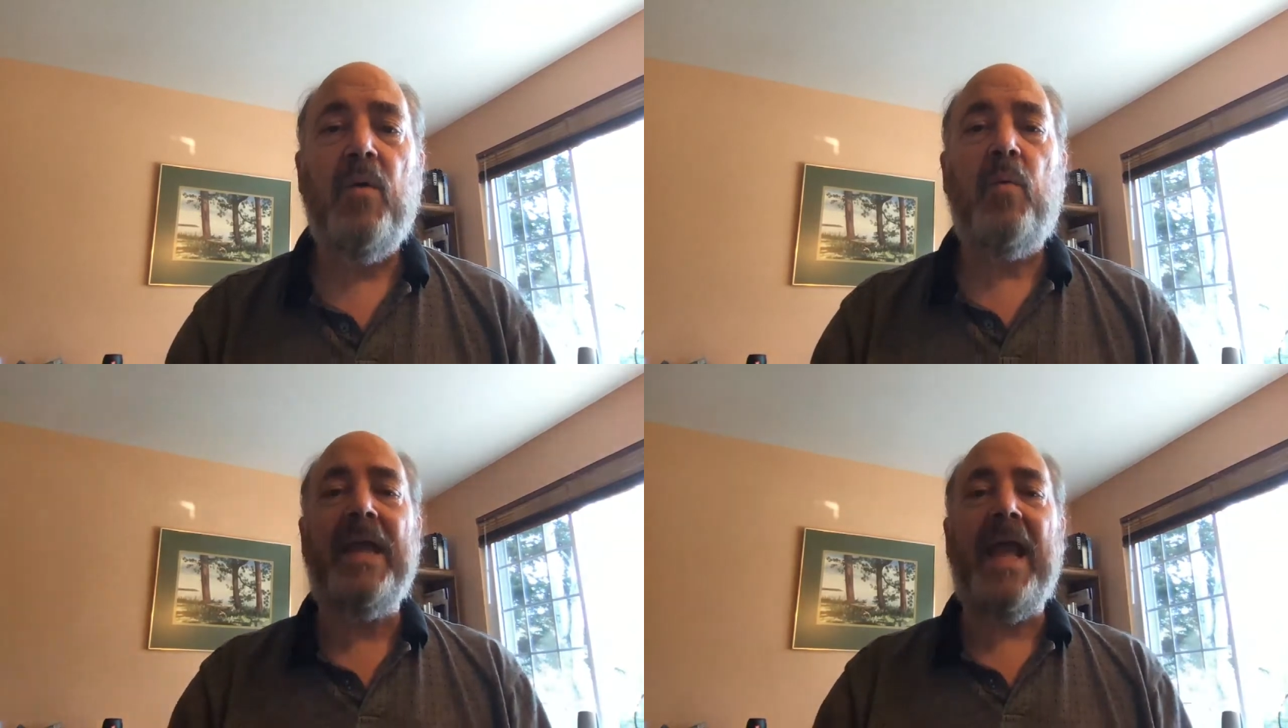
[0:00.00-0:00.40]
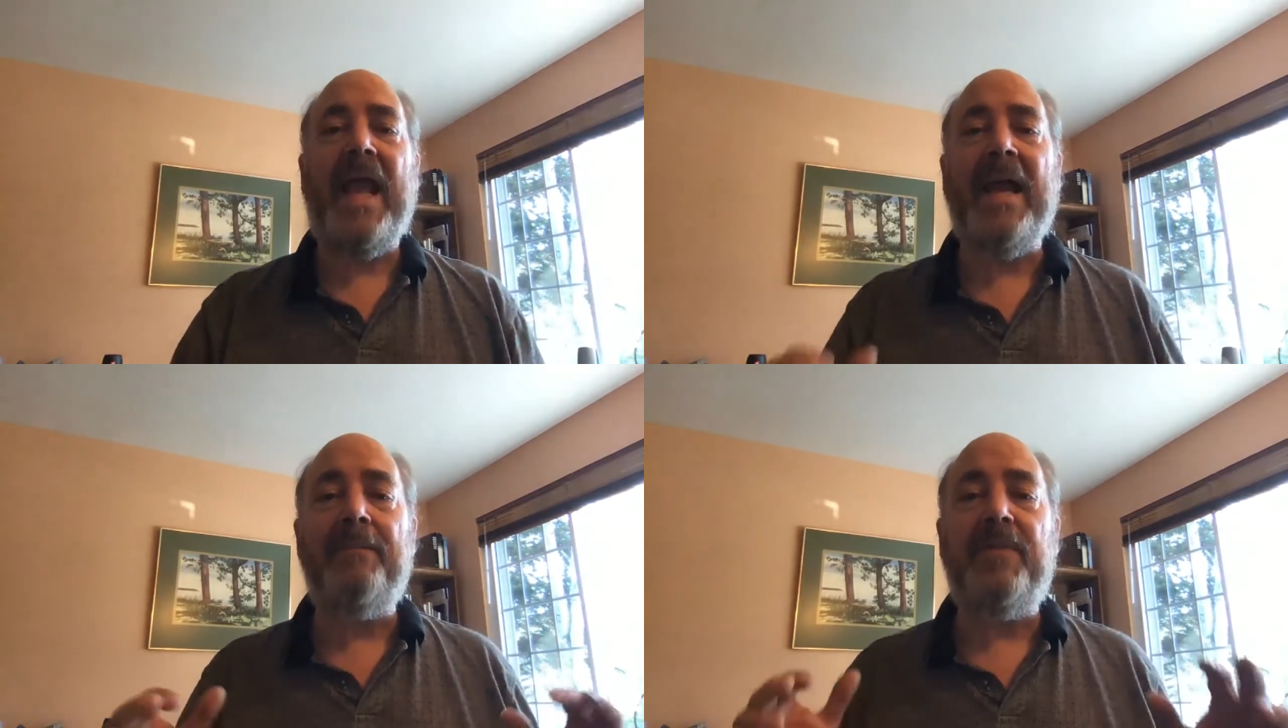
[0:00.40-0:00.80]
we
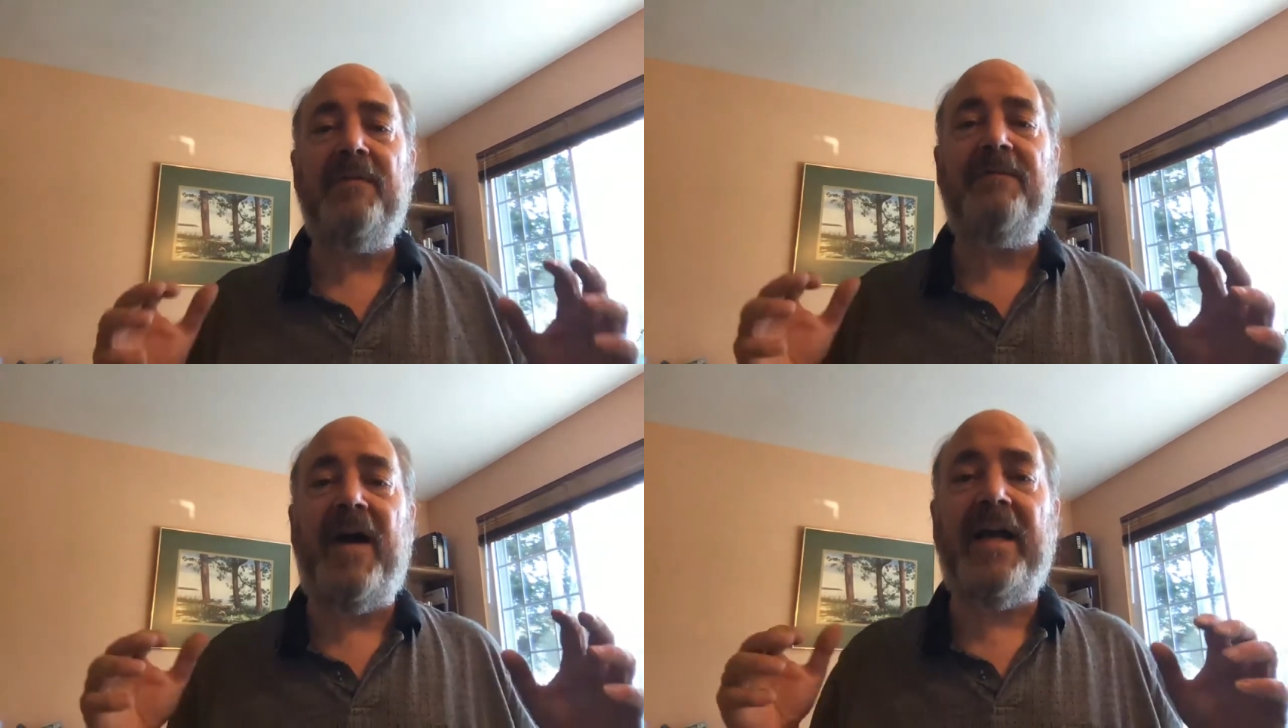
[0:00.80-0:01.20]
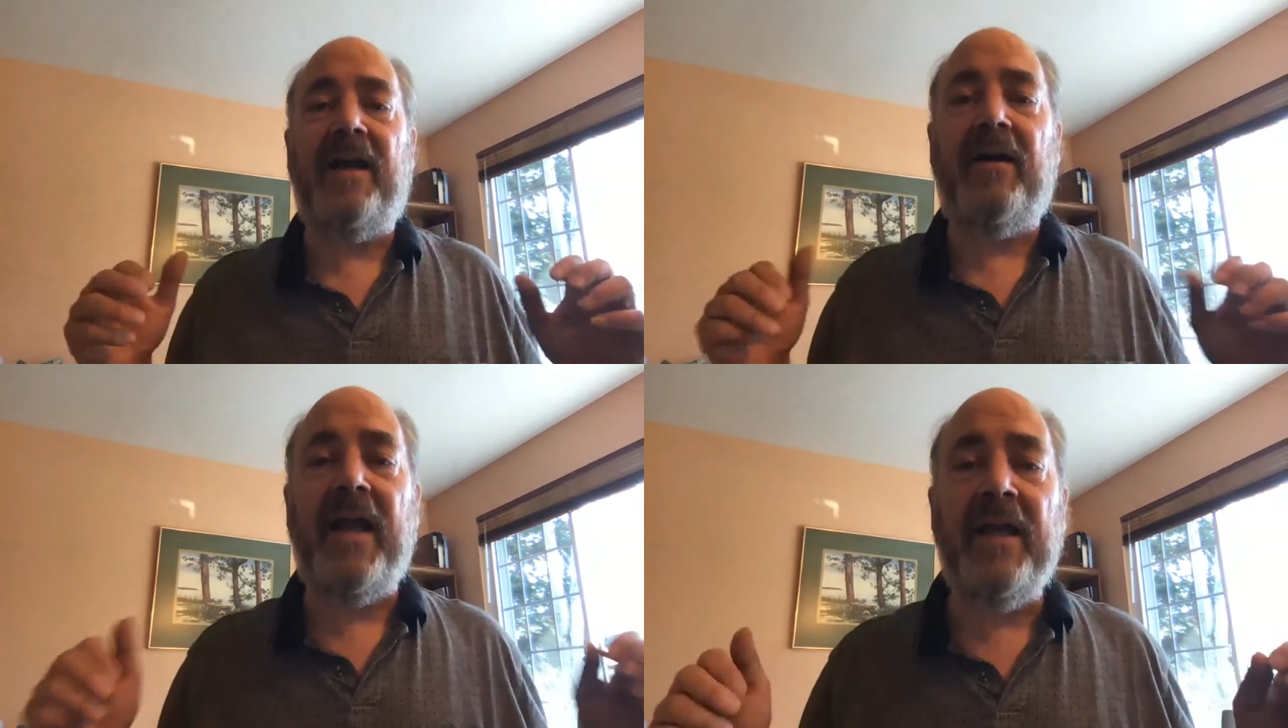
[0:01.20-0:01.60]
amplify
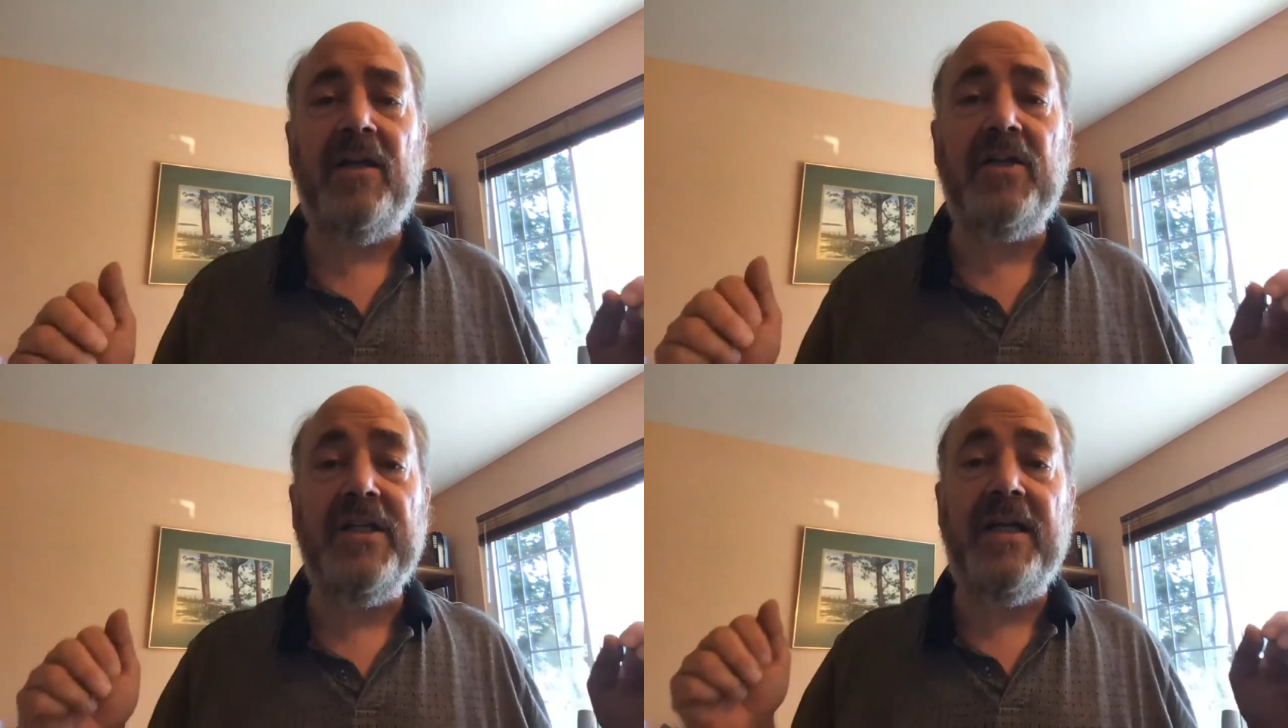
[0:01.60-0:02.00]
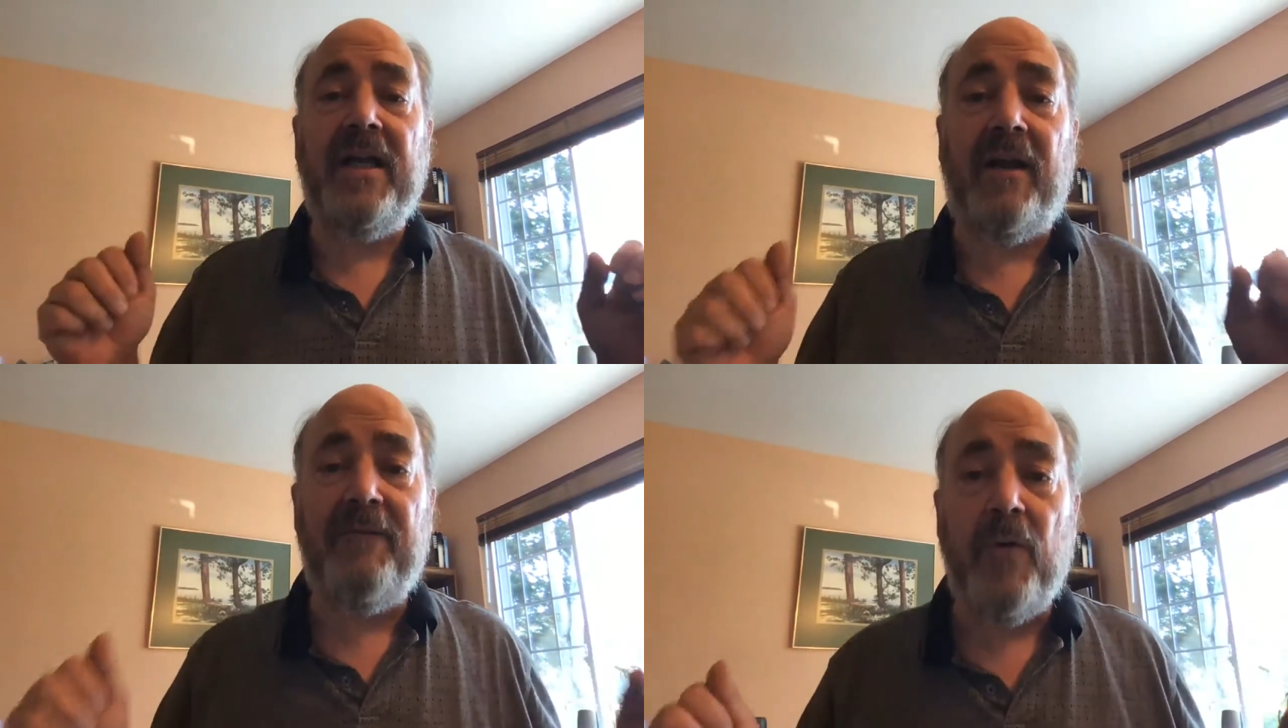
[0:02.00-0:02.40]
our energy and
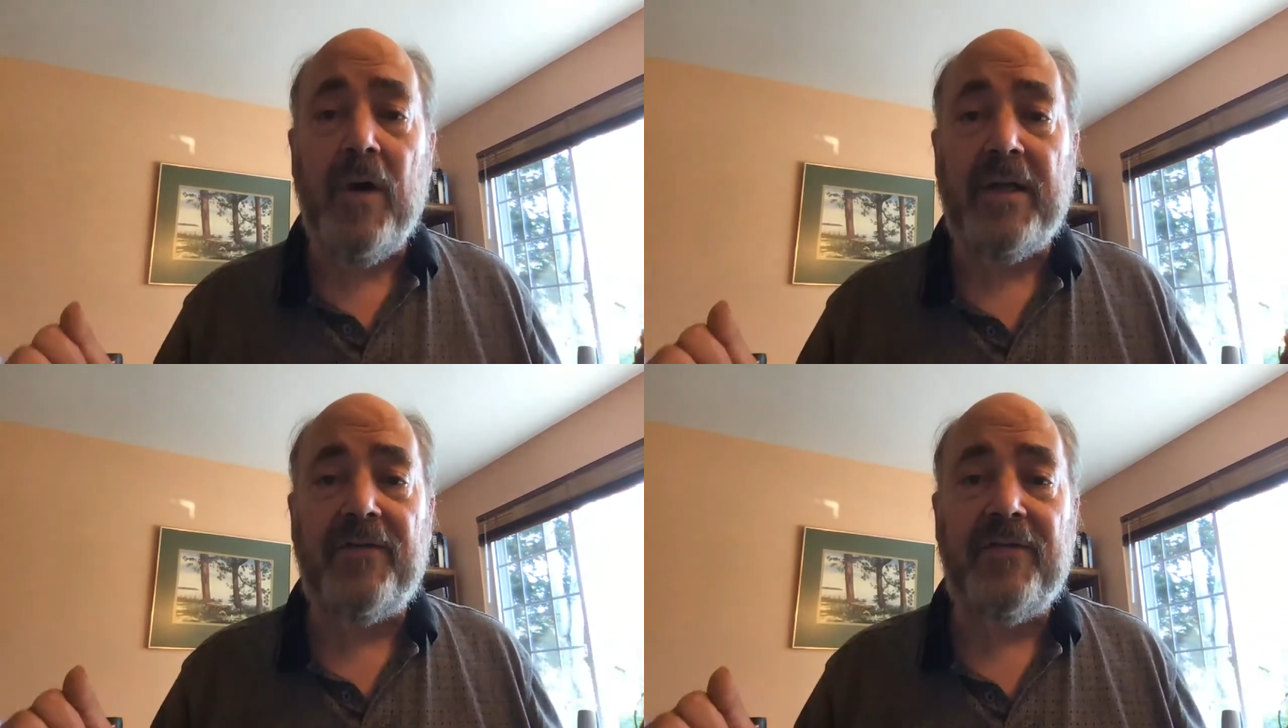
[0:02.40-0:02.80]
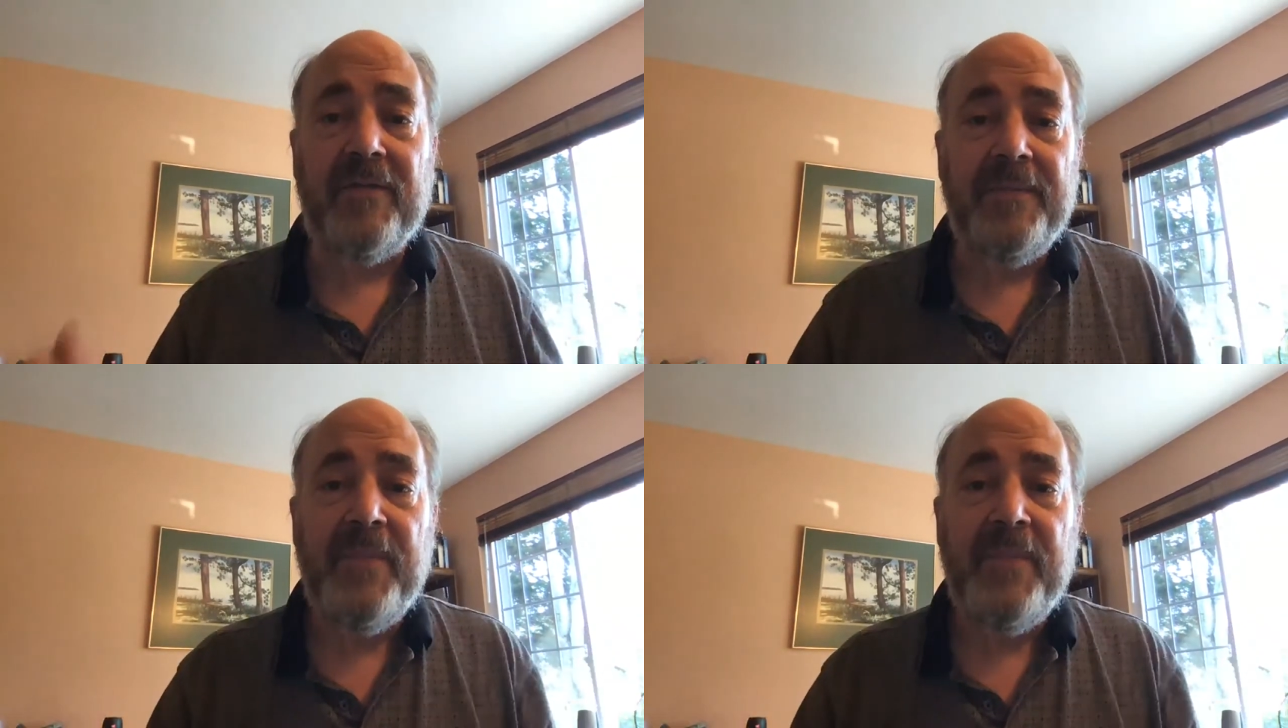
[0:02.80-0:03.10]
our voice.